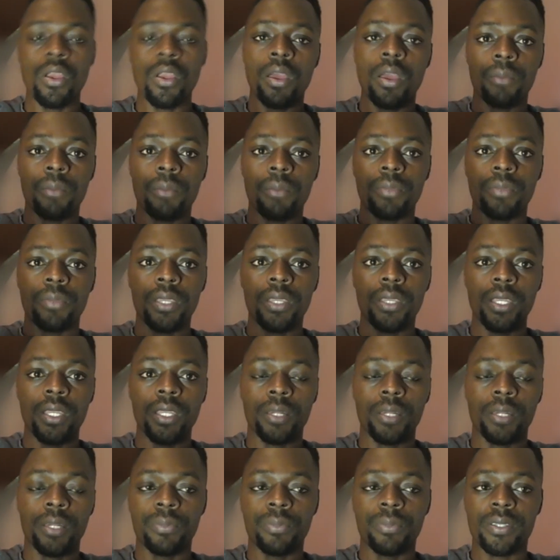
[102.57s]
be in a
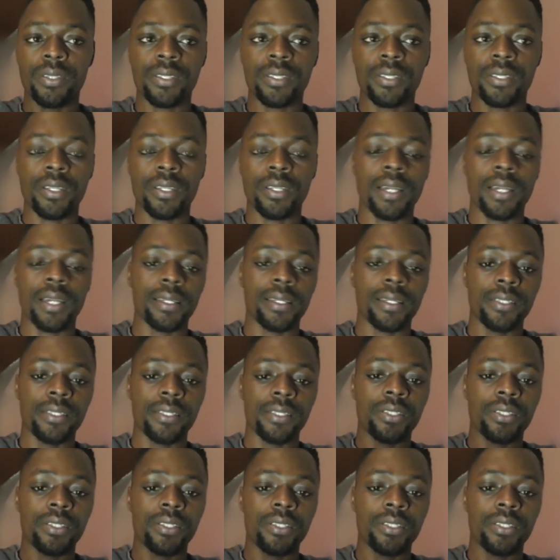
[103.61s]
place that at least